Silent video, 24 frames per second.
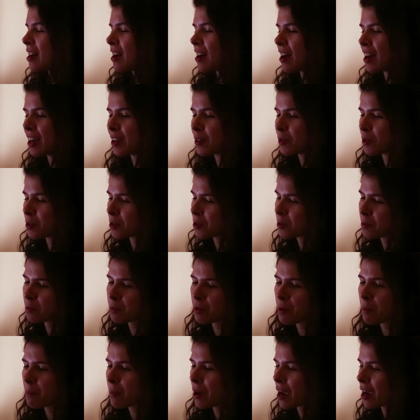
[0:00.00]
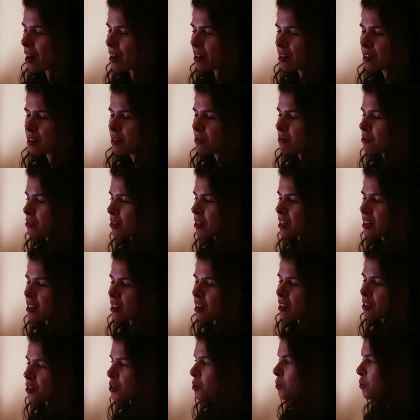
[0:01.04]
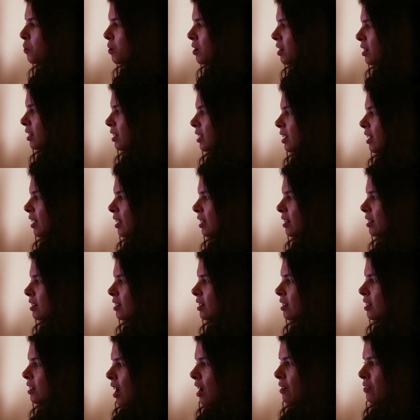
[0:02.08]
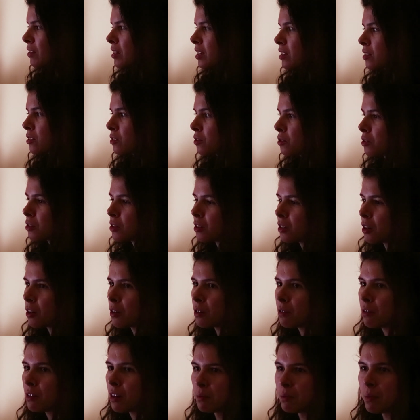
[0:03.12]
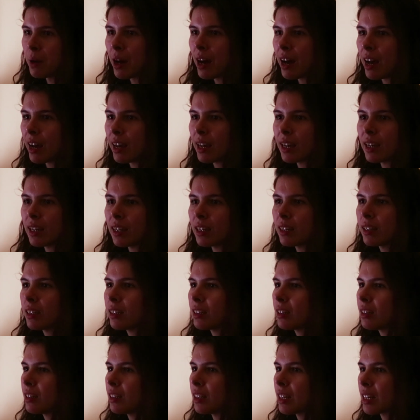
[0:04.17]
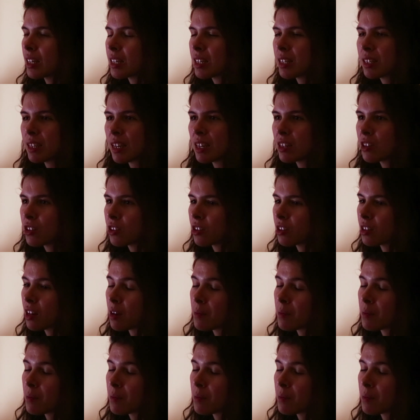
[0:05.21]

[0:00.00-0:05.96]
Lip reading: I was prepared for it not to work and having to, you know, buy an extension.